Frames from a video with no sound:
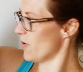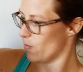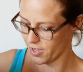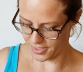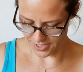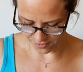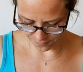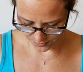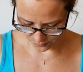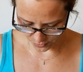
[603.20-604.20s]
one that I've
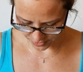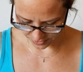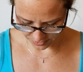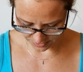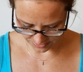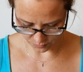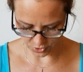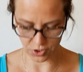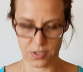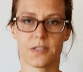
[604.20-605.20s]
been working on,
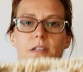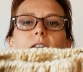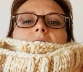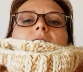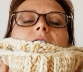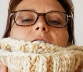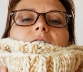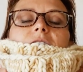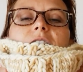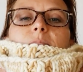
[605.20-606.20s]
which is
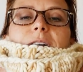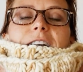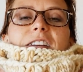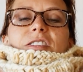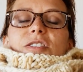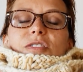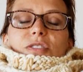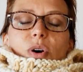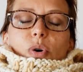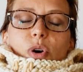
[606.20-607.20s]
Oh my gosh, it is
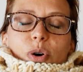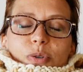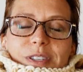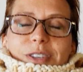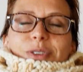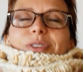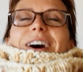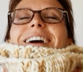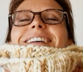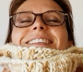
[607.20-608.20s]
so cozy, you
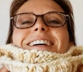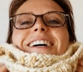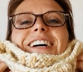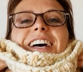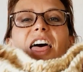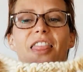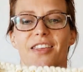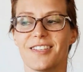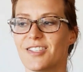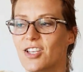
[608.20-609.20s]
guys.
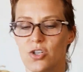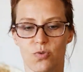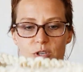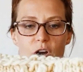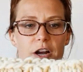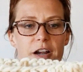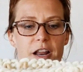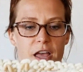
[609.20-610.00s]
This is a new yarn